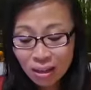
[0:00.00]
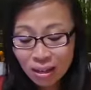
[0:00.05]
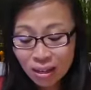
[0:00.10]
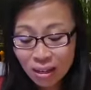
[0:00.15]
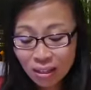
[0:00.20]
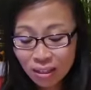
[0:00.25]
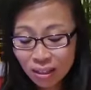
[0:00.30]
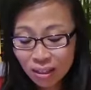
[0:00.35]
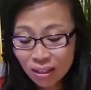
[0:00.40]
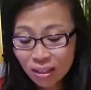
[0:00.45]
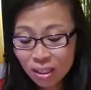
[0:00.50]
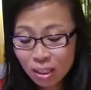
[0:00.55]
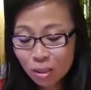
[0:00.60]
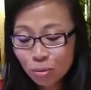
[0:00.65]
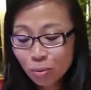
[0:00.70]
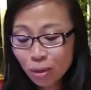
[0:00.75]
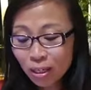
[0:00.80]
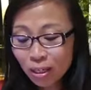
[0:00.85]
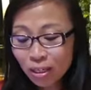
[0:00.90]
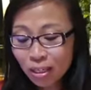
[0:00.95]
And then this
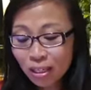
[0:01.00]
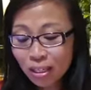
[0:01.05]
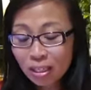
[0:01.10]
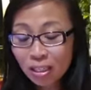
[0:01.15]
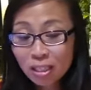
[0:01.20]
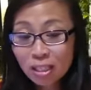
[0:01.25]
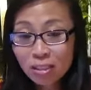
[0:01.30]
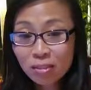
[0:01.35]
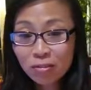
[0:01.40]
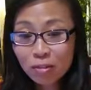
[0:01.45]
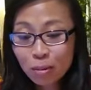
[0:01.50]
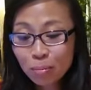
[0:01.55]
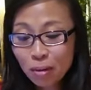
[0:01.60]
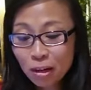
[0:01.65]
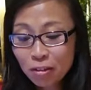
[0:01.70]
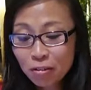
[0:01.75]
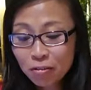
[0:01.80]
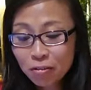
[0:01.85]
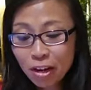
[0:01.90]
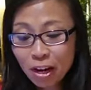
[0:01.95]
one is from my
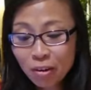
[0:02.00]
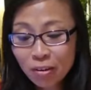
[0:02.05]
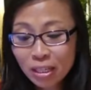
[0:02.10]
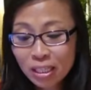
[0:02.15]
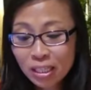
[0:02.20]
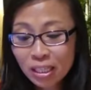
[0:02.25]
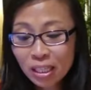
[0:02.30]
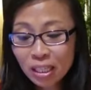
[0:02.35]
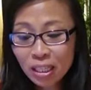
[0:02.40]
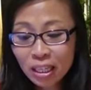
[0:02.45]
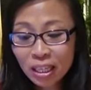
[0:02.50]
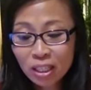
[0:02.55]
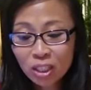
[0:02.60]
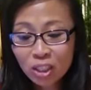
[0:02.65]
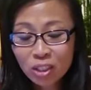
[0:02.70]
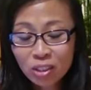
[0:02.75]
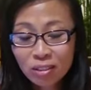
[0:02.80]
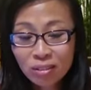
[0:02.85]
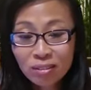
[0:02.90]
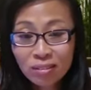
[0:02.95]
fairies
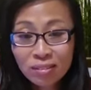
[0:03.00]
collection.